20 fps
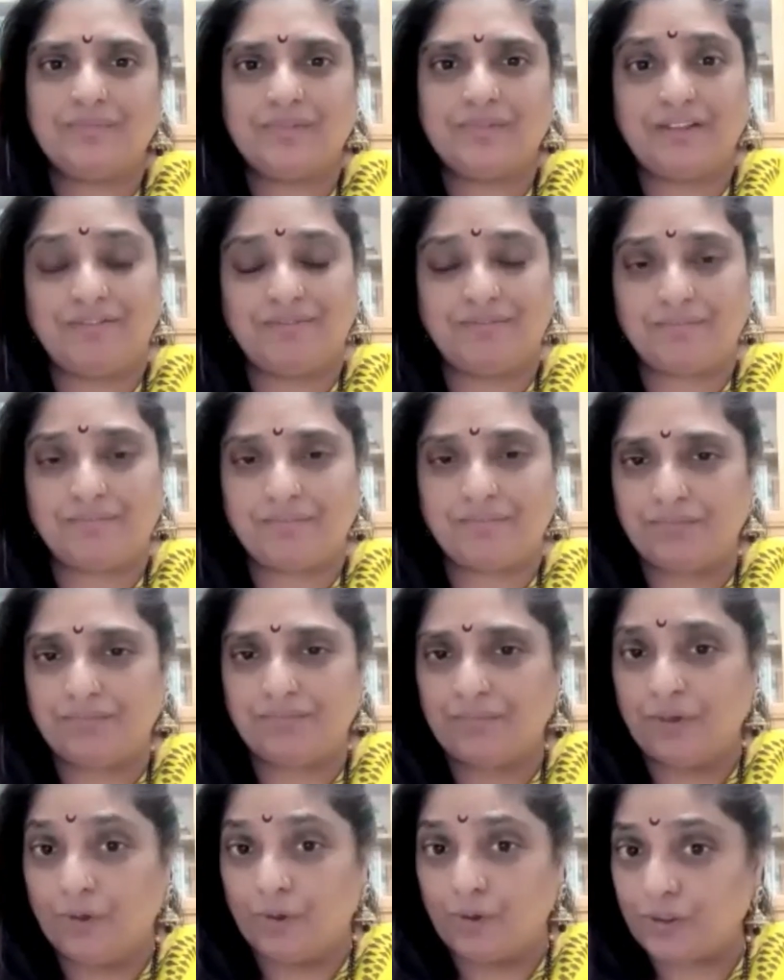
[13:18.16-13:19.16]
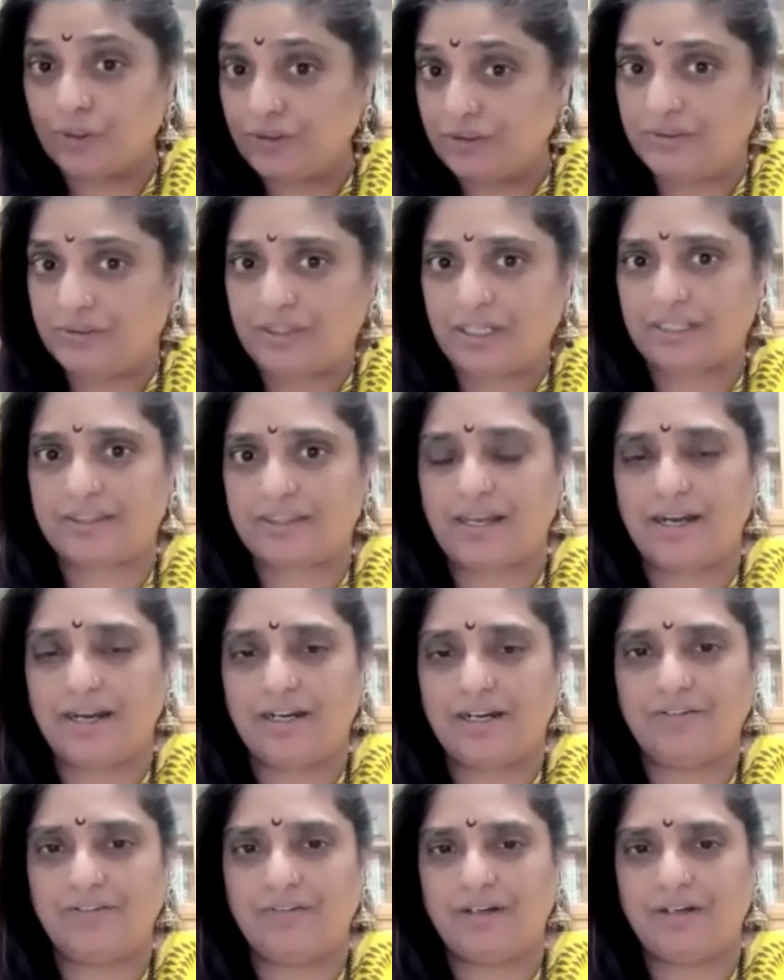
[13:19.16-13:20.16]
the Rudra
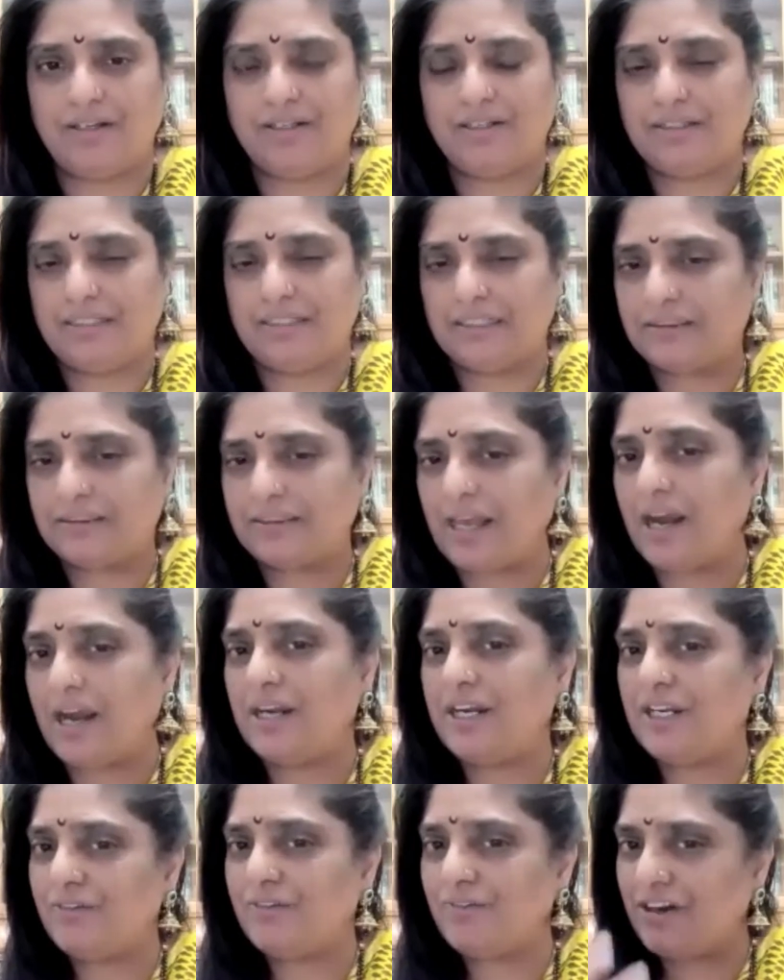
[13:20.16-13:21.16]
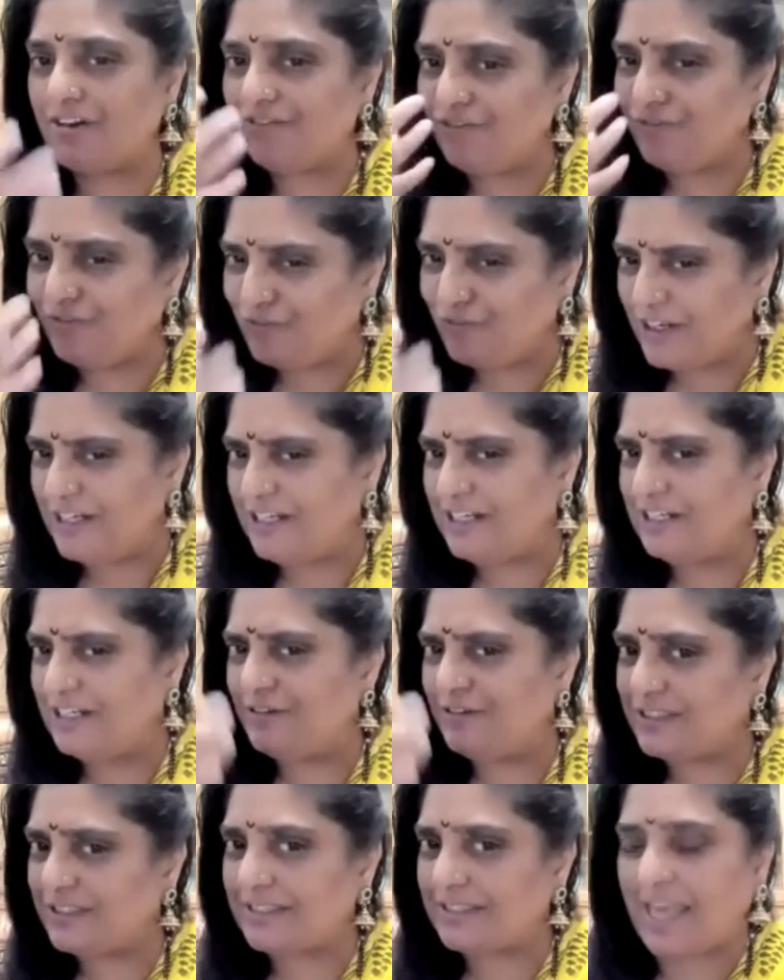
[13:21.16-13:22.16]
tandava, the tandava filled
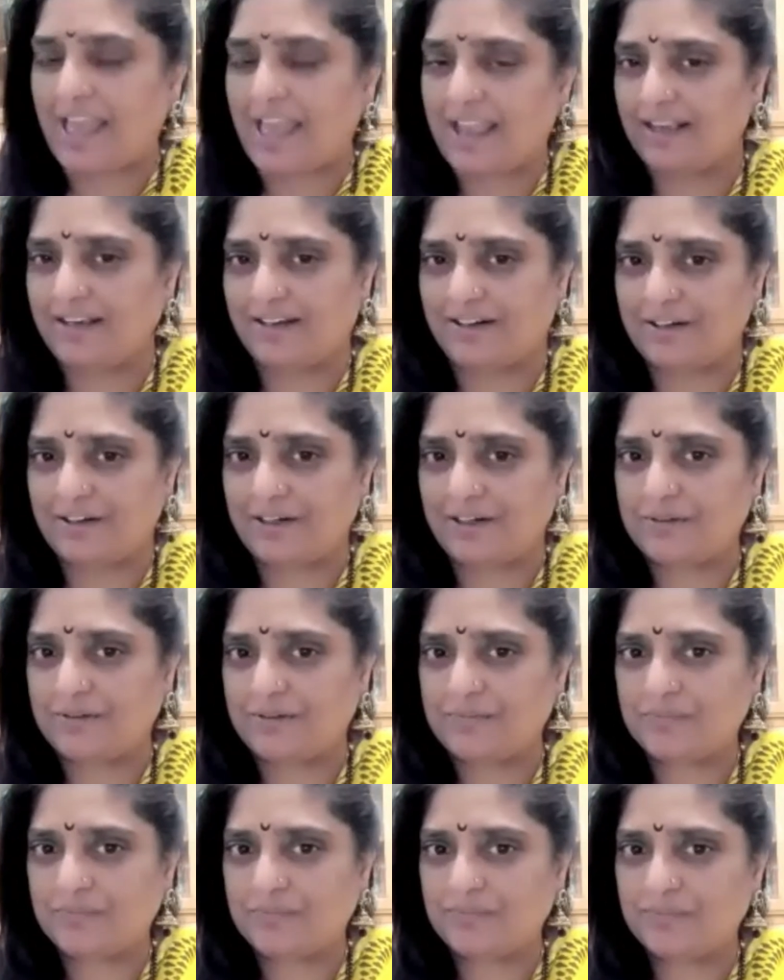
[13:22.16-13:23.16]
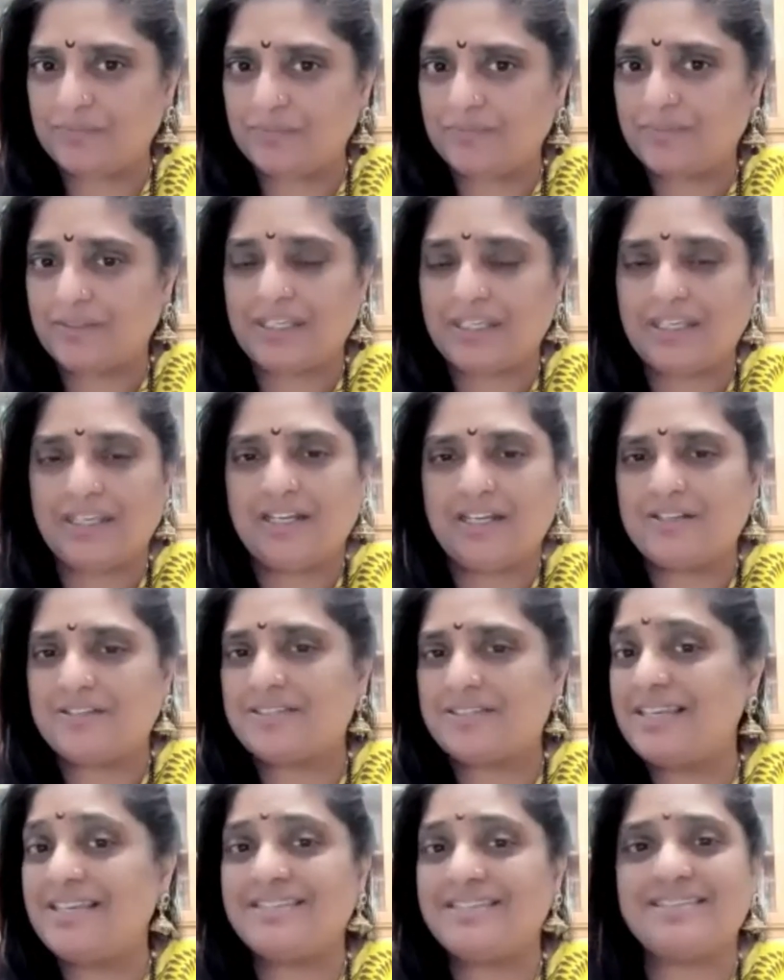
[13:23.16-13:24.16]
with anger,
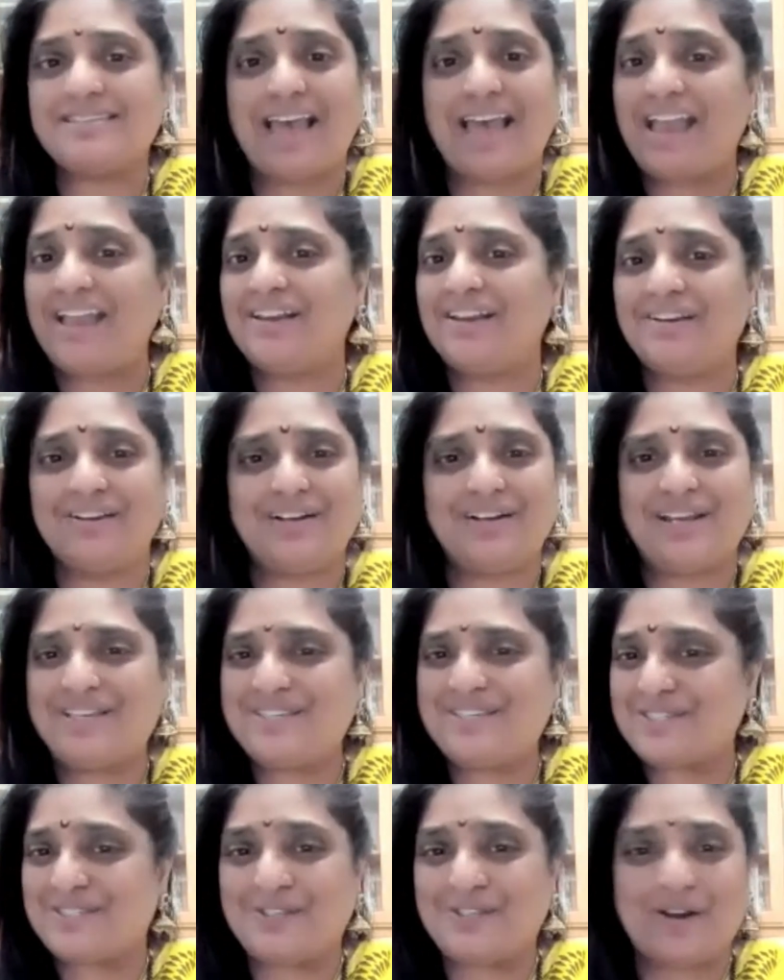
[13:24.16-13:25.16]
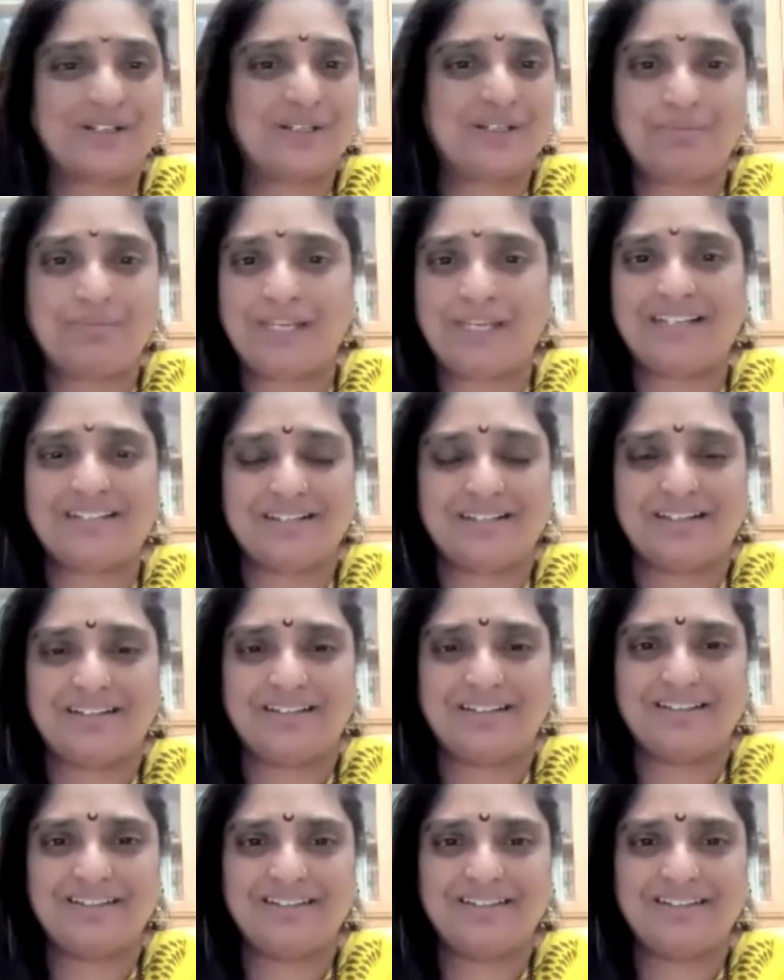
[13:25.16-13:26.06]
because his anger is not abated.